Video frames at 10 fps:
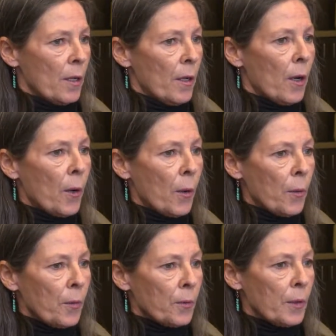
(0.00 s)

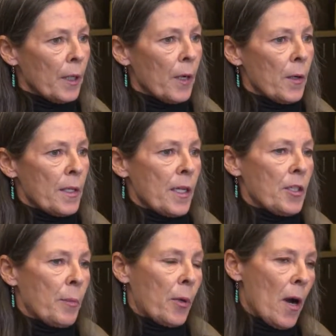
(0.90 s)
it's
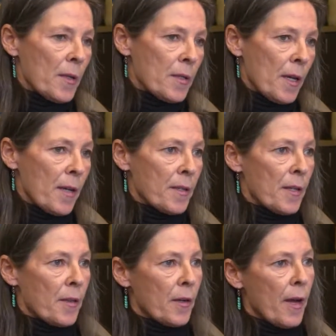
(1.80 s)
such a process,
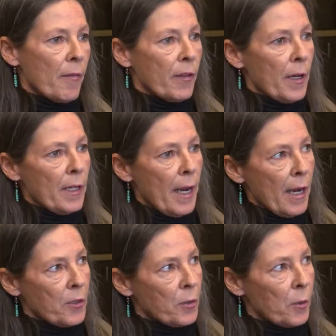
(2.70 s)
and they're not very
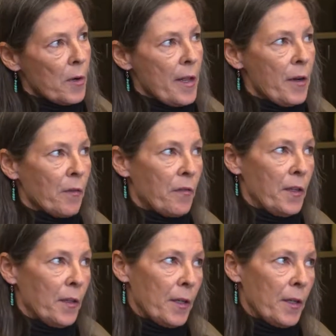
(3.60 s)
natural, or they don't feel